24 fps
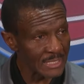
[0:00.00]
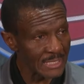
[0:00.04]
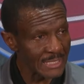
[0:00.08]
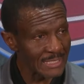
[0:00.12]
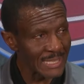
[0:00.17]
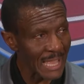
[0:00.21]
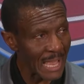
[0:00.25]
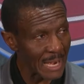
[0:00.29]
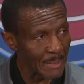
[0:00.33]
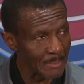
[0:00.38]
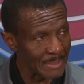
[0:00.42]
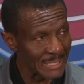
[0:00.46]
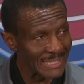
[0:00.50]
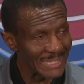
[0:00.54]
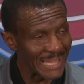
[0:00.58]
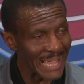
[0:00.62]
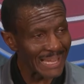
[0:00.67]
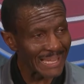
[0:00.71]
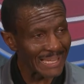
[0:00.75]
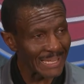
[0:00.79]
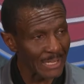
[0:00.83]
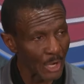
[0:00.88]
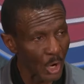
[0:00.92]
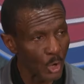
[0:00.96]
He's got to be
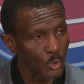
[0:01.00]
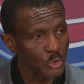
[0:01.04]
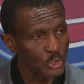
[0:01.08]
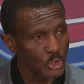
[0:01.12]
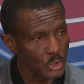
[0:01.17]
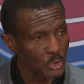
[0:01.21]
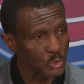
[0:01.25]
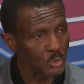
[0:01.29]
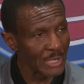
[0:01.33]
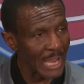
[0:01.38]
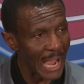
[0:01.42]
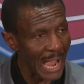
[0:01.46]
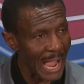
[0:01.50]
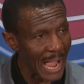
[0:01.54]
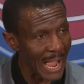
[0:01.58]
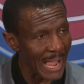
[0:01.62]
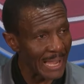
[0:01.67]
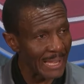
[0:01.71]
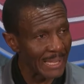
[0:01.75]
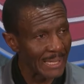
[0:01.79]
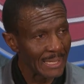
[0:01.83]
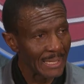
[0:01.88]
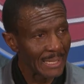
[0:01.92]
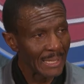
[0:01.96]
that go-to
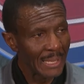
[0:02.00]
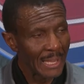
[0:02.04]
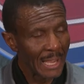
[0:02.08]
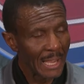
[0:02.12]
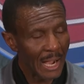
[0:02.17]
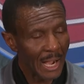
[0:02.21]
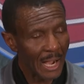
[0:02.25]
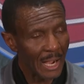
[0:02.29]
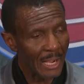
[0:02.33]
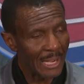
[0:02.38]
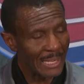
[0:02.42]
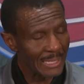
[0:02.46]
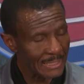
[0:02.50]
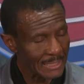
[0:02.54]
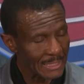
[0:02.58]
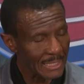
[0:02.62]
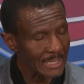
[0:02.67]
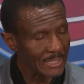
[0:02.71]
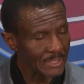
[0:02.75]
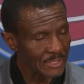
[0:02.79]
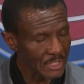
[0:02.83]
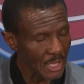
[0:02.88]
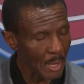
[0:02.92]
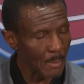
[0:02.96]
guy. And
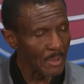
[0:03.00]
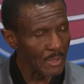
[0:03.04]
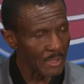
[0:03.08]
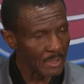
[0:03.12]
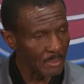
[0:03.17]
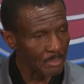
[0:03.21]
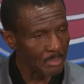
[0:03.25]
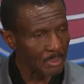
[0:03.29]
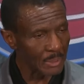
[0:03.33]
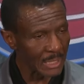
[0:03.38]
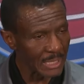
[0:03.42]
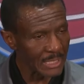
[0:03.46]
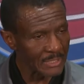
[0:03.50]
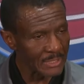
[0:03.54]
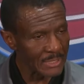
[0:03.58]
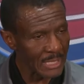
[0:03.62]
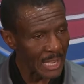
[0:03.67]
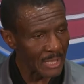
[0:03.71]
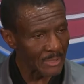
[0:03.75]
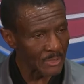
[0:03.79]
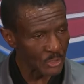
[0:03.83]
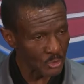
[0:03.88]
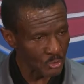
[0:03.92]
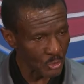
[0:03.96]
then some of the plays
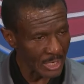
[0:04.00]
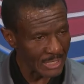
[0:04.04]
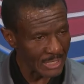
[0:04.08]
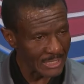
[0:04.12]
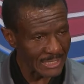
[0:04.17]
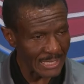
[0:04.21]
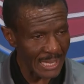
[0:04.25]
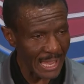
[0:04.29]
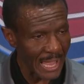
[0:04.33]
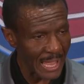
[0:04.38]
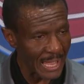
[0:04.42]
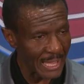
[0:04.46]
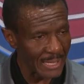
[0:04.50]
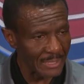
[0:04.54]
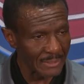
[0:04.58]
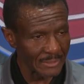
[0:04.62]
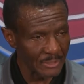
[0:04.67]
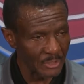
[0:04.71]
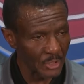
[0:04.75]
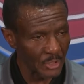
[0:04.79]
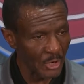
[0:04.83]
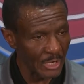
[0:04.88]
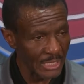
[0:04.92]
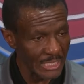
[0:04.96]
down the stretch he had,
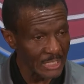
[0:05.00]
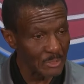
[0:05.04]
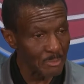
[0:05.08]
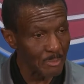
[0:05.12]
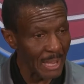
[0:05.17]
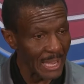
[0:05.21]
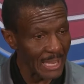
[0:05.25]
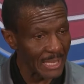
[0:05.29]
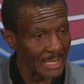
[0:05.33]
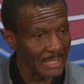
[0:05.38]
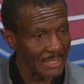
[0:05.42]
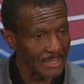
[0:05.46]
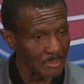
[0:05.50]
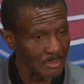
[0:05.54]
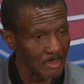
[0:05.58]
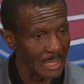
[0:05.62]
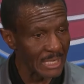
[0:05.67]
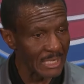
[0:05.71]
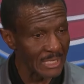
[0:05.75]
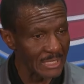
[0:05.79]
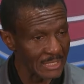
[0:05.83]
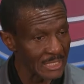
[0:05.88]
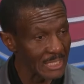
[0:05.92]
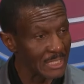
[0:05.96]
you know, he's made as
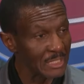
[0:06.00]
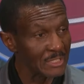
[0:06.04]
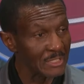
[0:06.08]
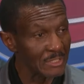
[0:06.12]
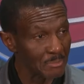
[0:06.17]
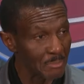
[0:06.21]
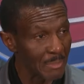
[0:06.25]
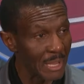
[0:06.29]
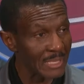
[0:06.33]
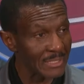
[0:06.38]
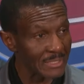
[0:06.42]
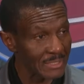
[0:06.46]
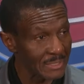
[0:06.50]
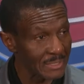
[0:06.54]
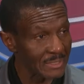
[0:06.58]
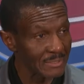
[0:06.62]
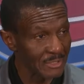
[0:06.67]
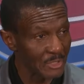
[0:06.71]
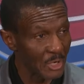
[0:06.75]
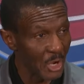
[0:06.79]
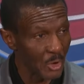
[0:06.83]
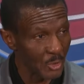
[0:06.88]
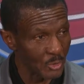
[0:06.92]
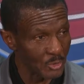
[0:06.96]
many as he's messed,
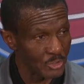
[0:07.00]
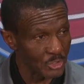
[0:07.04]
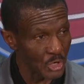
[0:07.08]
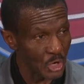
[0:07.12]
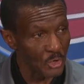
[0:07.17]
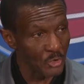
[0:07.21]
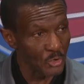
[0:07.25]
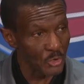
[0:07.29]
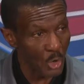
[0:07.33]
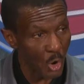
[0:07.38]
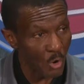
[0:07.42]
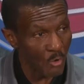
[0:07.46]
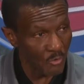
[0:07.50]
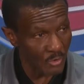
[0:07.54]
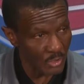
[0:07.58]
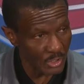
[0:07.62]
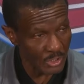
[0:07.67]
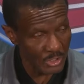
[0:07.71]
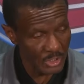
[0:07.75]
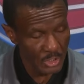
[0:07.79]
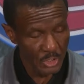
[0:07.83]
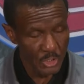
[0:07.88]
you know, turned over.